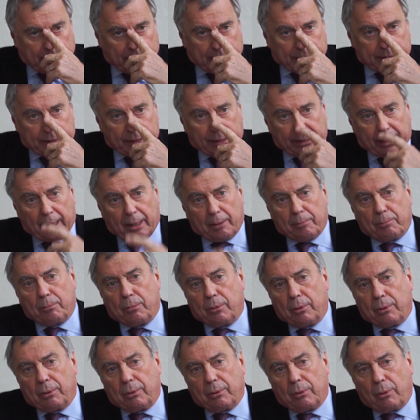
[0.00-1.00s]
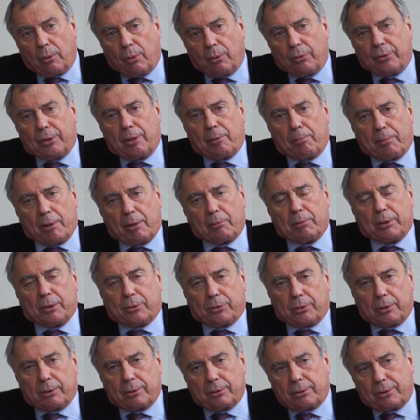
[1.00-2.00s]
and I am an
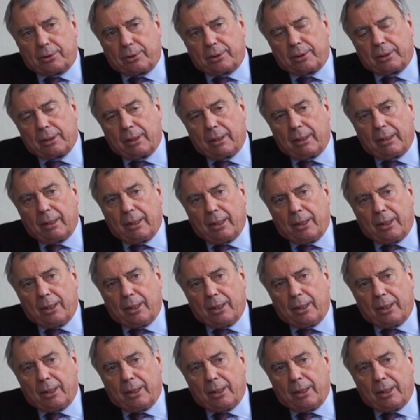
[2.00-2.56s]
emeritus